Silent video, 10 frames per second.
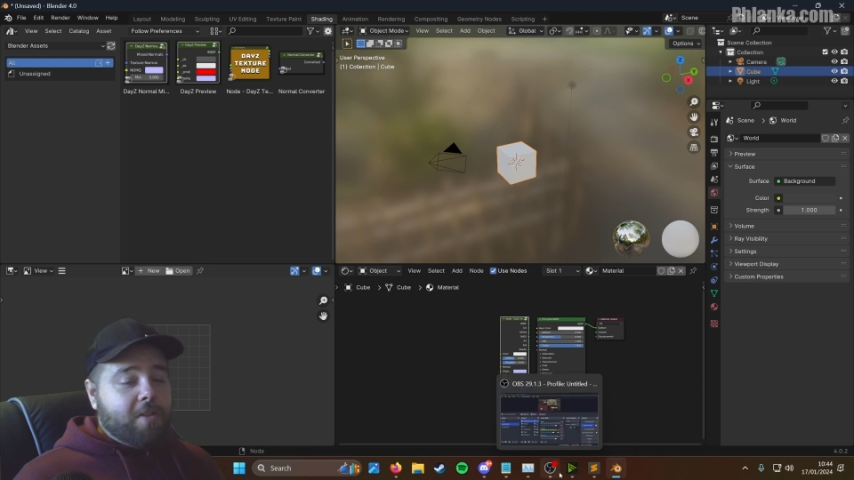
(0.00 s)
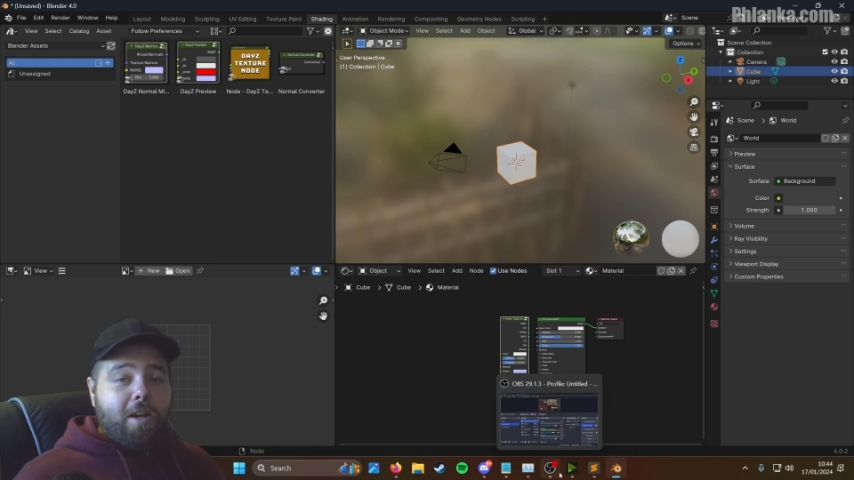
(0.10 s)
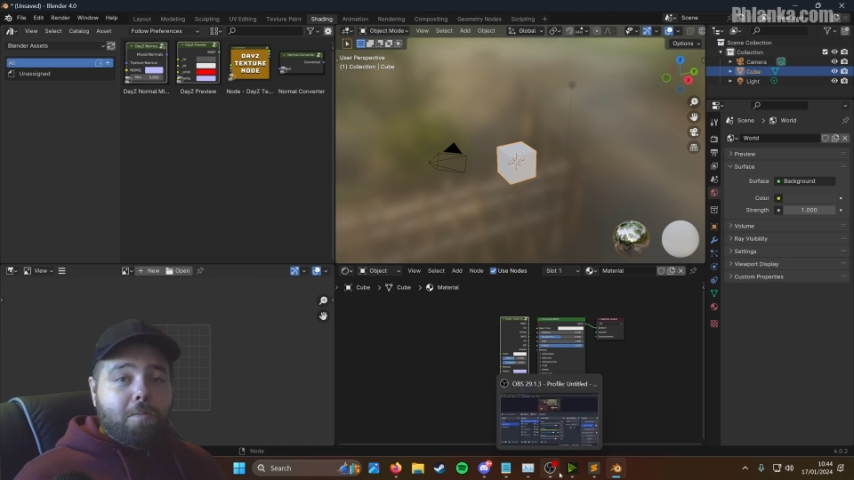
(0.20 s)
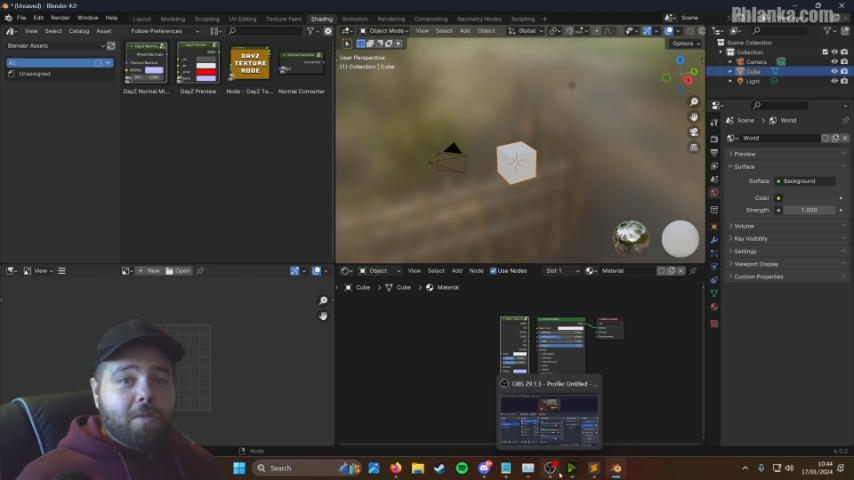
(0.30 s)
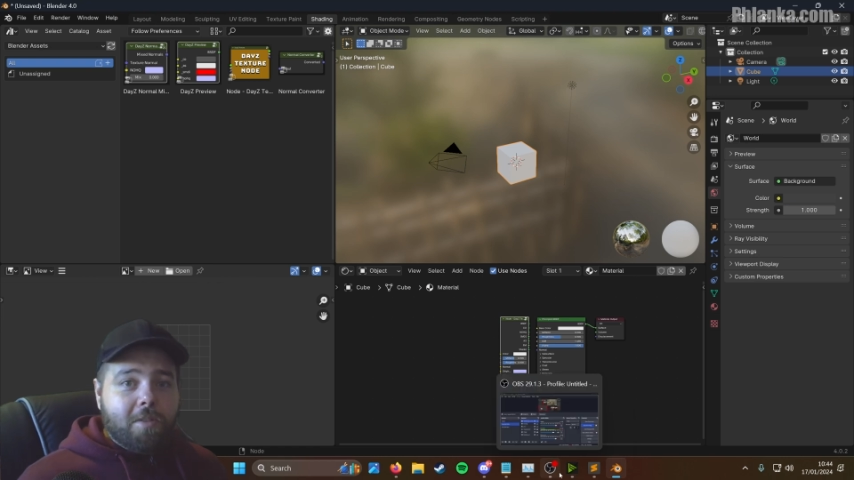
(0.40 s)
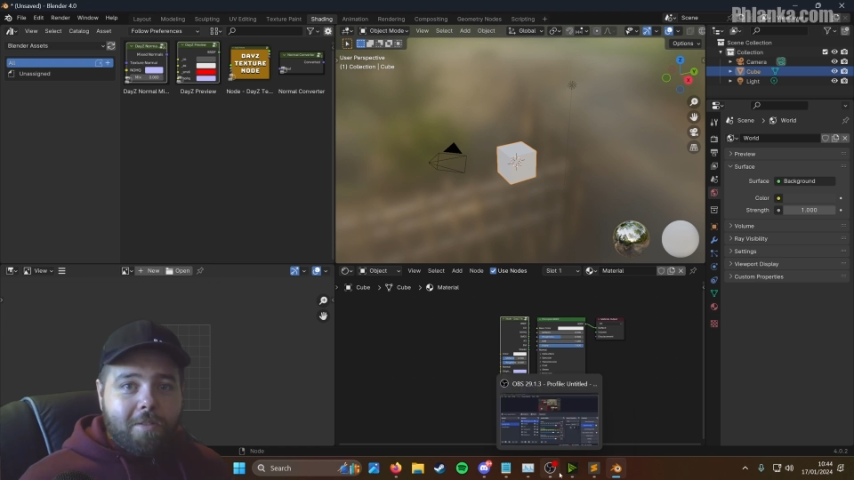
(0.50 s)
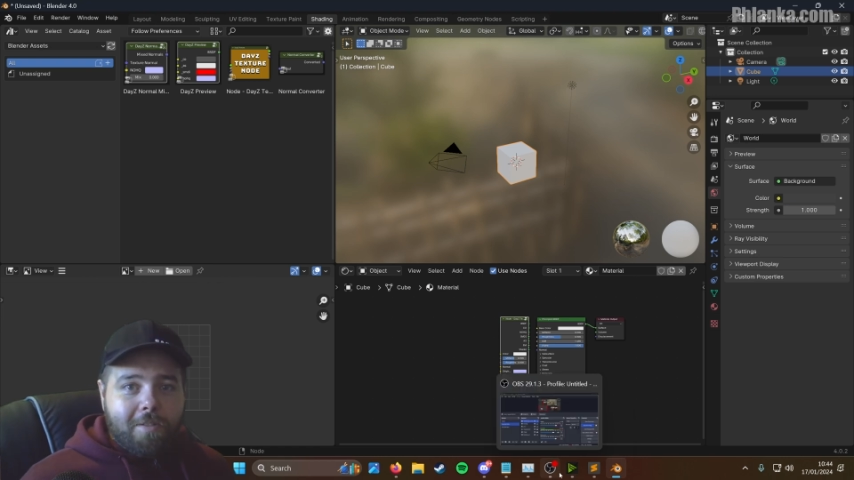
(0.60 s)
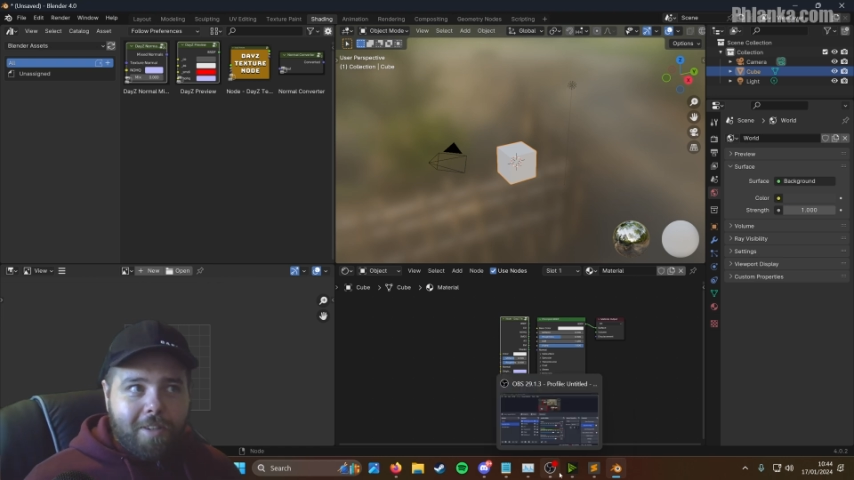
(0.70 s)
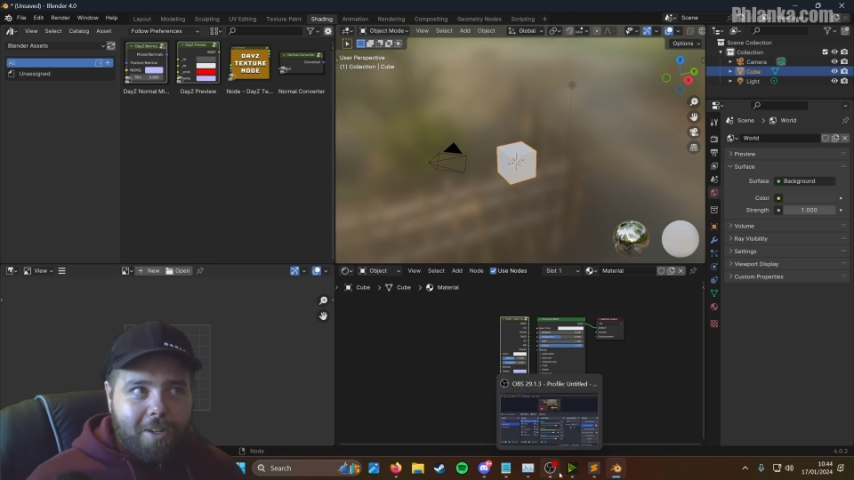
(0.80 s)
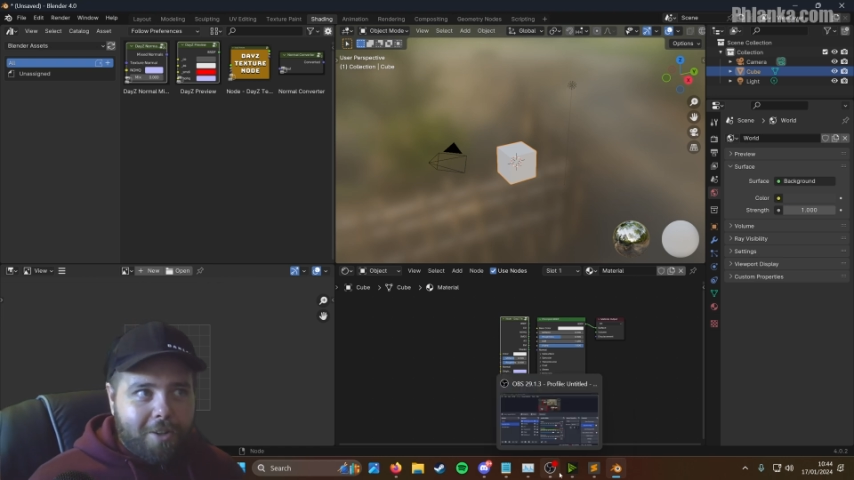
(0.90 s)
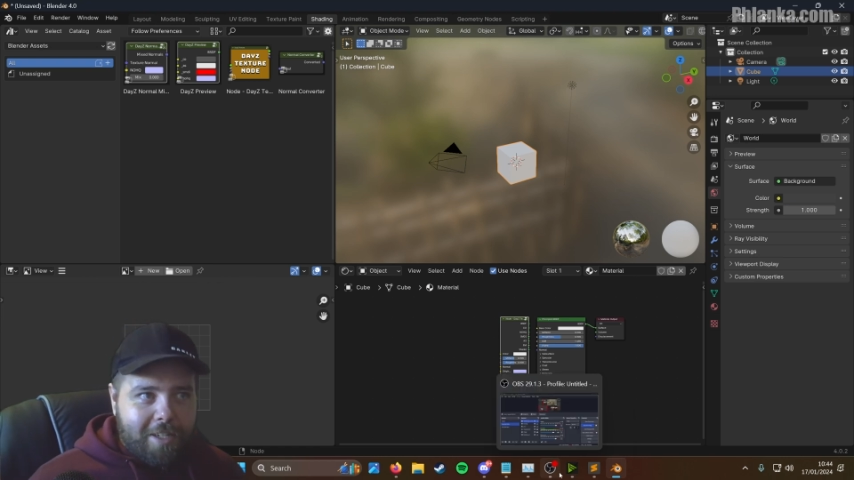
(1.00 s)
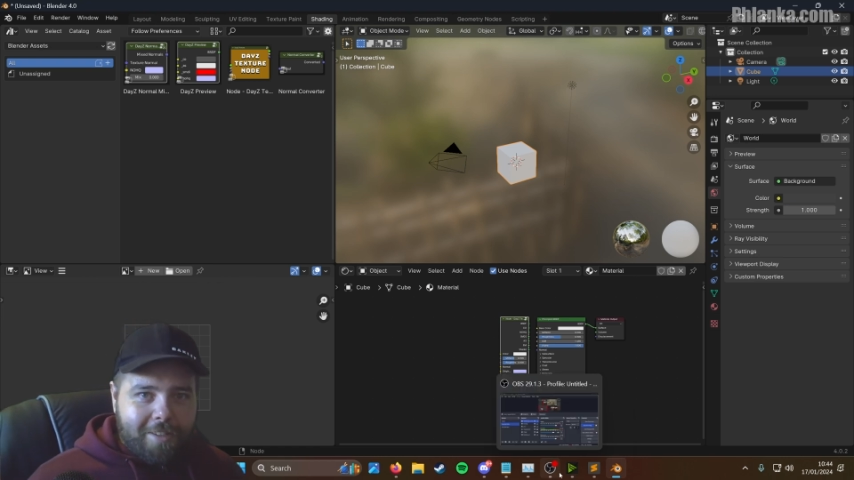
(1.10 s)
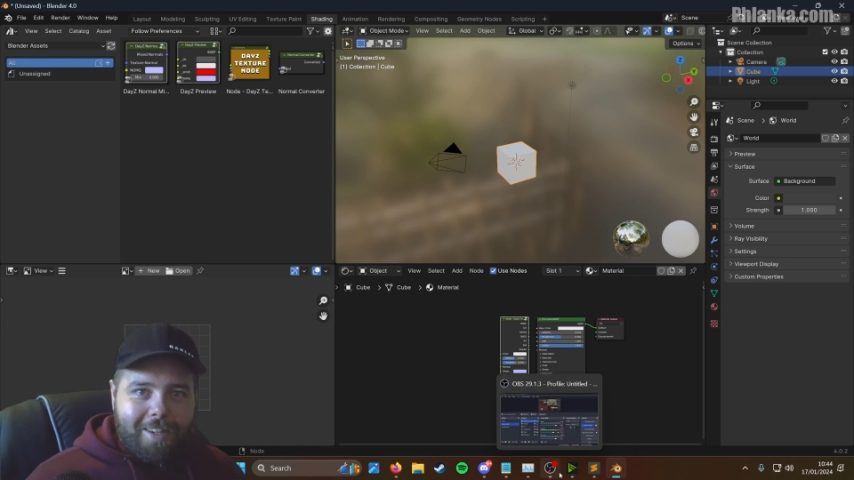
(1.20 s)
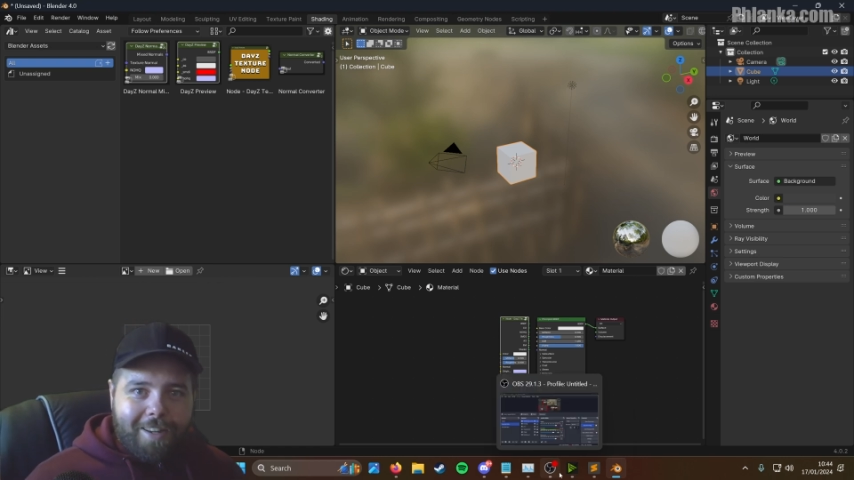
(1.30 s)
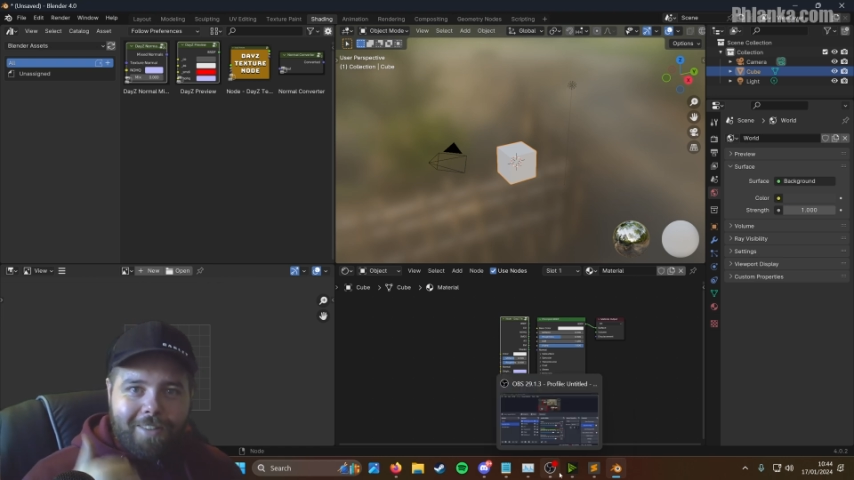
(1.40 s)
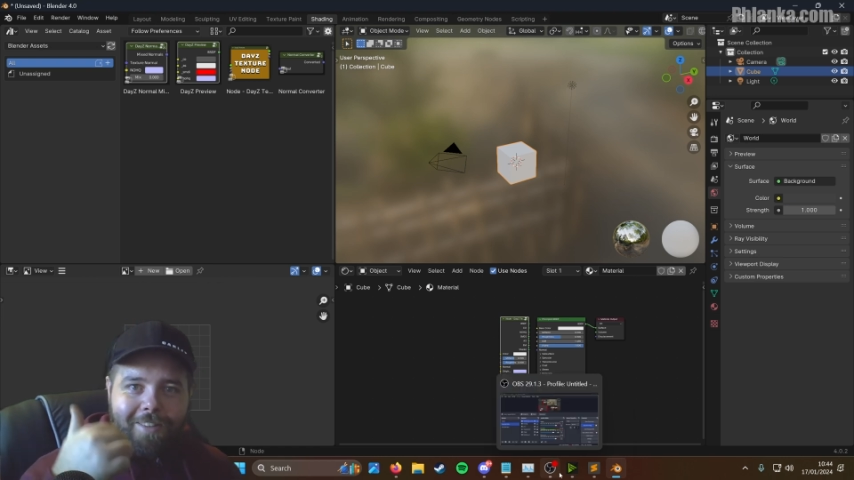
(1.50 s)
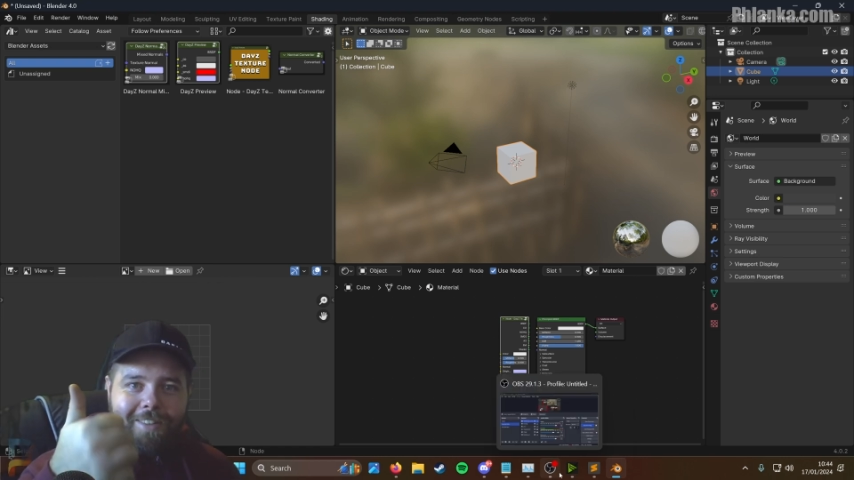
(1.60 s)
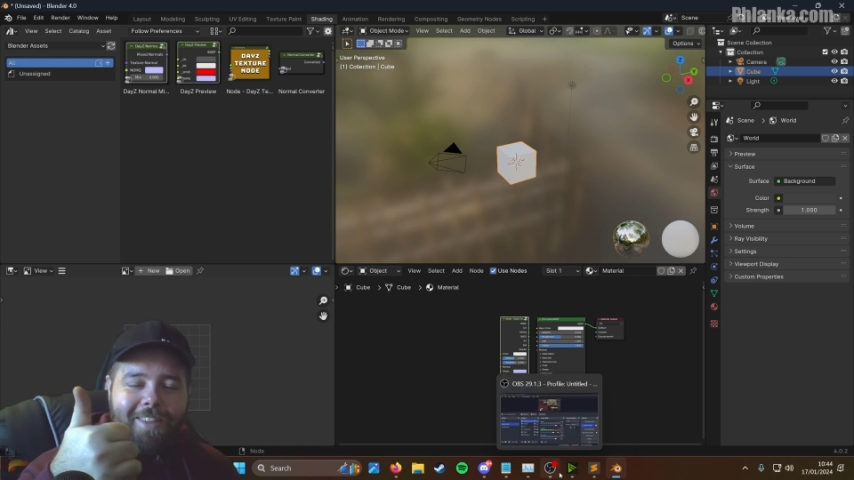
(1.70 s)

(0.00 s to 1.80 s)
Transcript: helped, I'm gonna ask again,